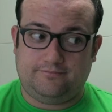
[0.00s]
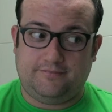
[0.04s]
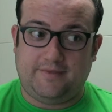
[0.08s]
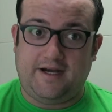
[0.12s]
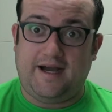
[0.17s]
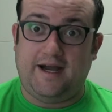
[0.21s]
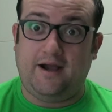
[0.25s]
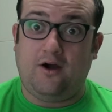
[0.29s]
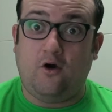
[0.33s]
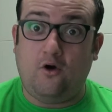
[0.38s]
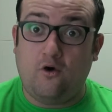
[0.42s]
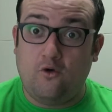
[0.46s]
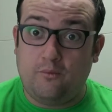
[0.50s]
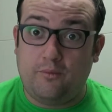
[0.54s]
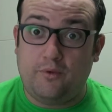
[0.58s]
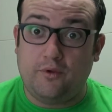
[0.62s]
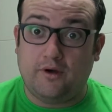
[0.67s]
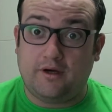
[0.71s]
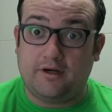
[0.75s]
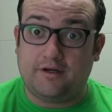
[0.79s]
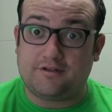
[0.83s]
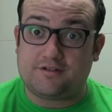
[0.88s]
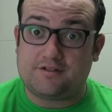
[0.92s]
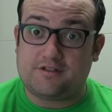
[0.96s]
I hope
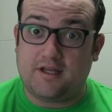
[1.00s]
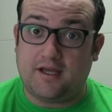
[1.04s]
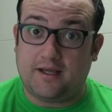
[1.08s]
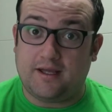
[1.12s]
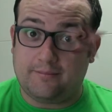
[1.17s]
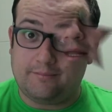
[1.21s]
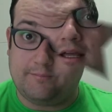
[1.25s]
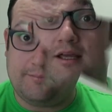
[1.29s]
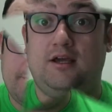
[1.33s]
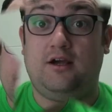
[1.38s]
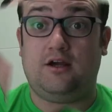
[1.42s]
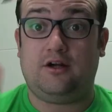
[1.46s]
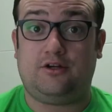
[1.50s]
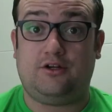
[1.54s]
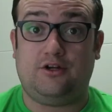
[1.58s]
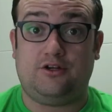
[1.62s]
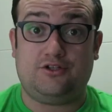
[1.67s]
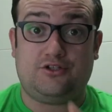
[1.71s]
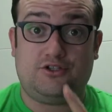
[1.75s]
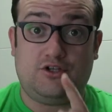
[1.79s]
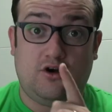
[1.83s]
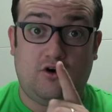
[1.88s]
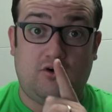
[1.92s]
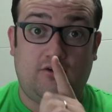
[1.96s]
you understand.
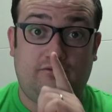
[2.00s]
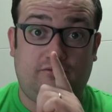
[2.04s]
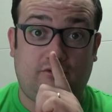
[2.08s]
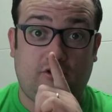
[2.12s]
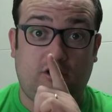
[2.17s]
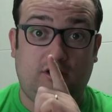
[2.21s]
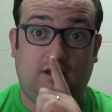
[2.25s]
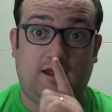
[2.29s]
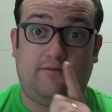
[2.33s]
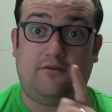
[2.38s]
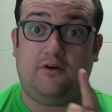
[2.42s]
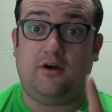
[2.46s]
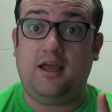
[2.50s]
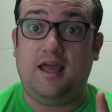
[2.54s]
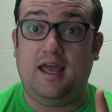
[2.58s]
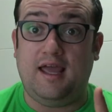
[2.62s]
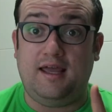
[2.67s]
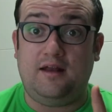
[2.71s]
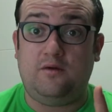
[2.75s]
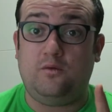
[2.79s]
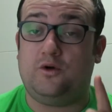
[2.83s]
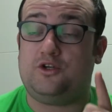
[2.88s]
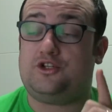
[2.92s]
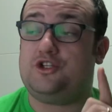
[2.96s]
Characters. So for level
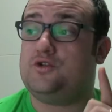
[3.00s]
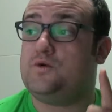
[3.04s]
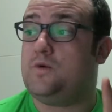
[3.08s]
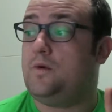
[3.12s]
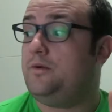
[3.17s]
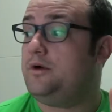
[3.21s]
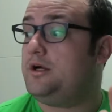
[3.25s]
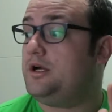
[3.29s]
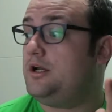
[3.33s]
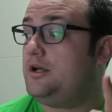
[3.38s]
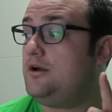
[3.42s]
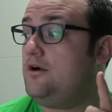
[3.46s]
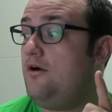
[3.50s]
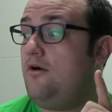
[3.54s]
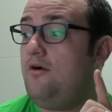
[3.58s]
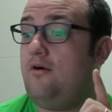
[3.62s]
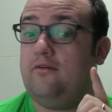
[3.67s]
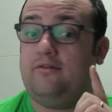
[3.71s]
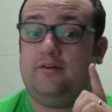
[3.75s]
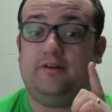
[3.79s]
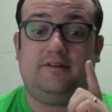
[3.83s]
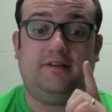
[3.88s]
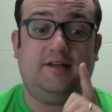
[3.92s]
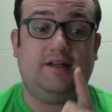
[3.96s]
8, which is what we're going to go
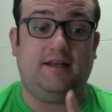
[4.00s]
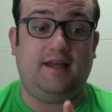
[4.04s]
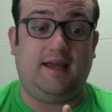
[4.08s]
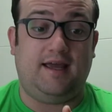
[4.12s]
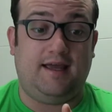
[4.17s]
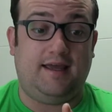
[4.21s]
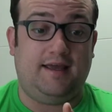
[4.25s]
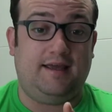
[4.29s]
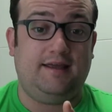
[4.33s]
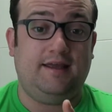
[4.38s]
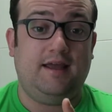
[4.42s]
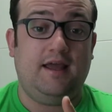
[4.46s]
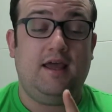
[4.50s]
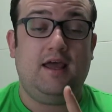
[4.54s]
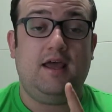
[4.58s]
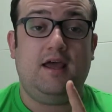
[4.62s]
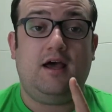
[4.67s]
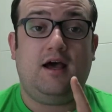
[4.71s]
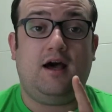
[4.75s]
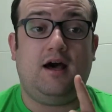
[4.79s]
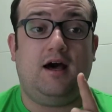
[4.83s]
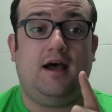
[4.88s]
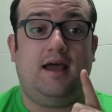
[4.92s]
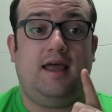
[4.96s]
over today,
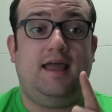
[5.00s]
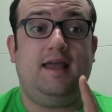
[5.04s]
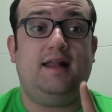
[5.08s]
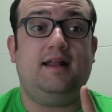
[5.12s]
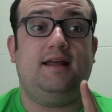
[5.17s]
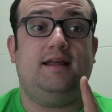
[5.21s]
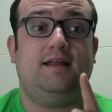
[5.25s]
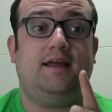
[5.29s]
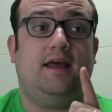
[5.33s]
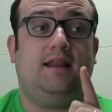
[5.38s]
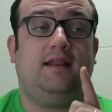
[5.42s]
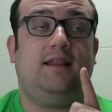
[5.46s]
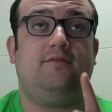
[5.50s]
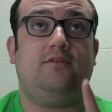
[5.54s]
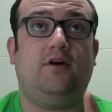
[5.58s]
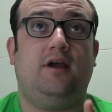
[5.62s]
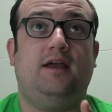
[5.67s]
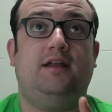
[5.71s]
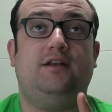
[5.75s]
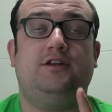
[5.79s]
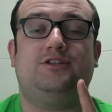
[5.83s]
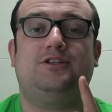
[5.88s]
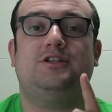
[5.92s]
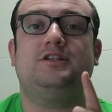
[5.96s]
level
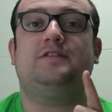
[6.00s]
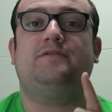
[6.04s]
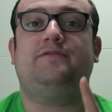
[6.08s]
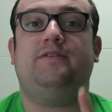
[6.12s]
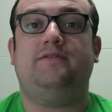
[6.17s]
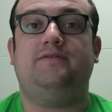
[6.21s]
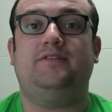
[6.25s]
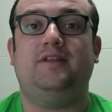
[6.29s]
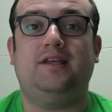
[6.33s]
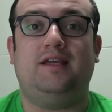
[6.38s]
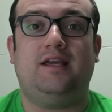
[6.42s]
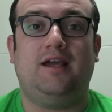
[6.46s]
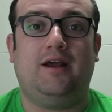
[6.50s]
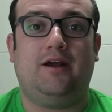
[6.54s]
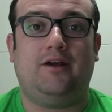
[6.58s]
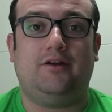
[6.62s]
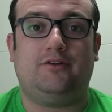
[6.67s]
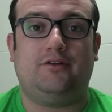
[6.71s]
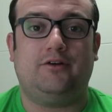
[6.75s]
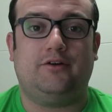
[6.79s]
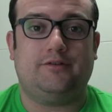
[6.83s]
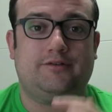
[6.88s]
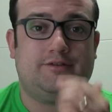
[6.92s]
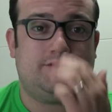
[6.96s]
8 is just 50
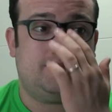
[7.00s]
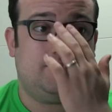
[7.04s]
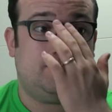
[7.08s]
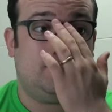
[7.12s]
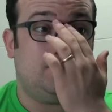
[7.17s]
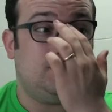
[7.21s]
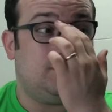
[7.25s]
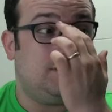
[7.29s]
characters.